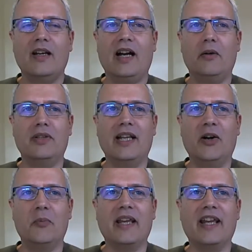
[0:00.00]
I will
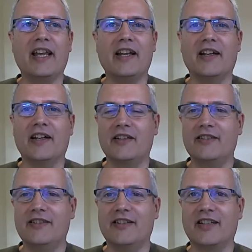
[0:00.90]
now begin
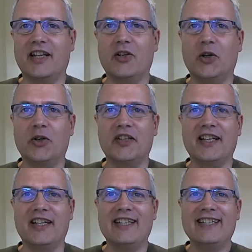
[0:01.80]
the
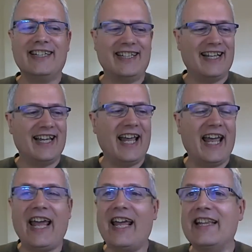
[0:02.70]
recording
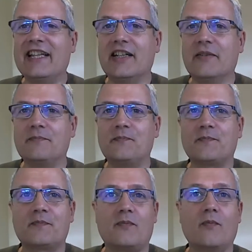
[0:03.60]
and
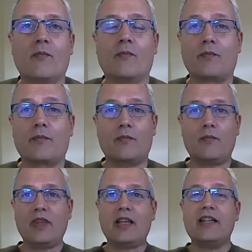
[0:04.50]

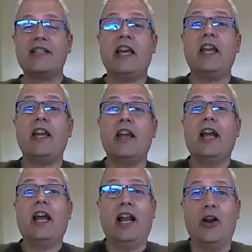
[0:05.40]
say
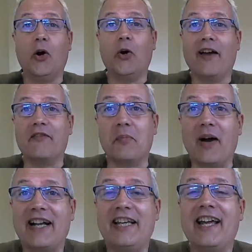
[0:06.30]
hello
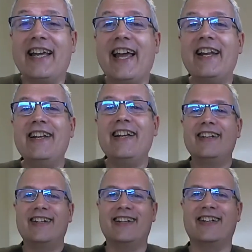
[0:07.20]
everybody again.
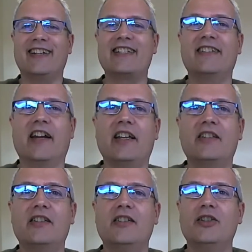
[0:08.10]
It's
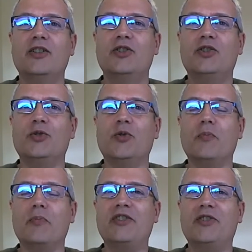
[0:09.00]
great to
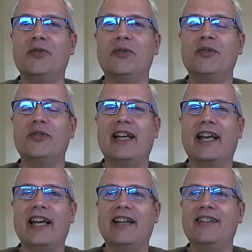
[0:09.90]
meet you
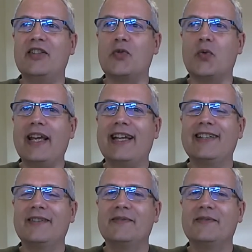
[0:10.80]
again this week.